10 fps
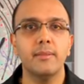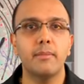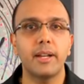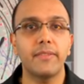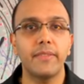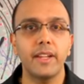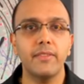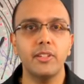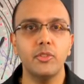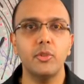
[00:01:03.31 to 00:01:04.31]
my
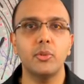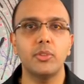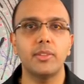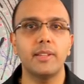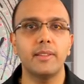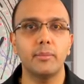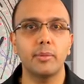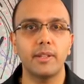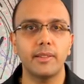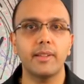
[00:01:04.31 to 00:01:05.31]
favorite use is the
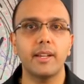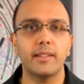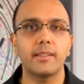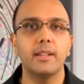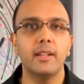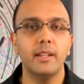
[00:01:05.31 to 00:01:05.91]
precise